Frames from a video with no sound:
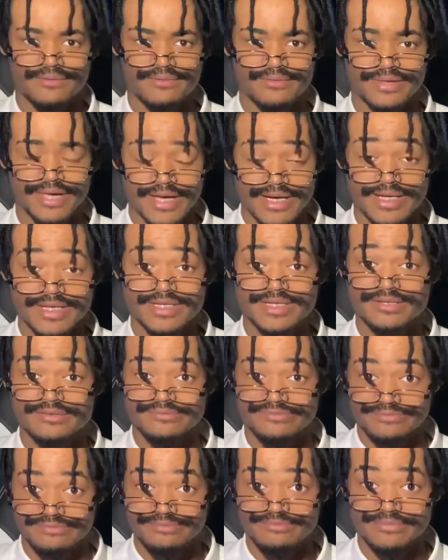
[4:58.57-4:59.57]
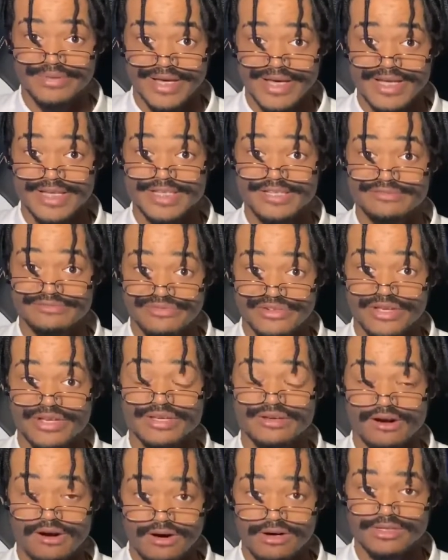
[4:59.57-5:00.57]
that is that is
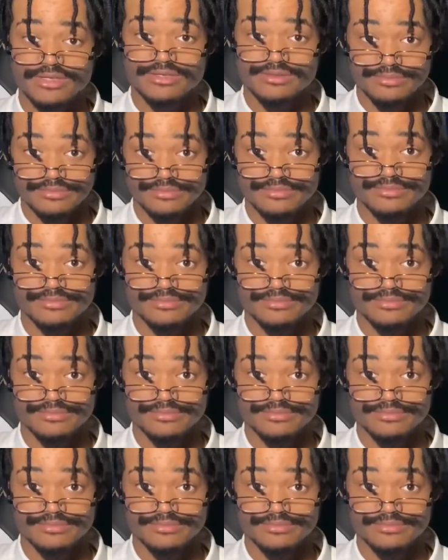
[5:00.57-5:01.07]
freaking awesome.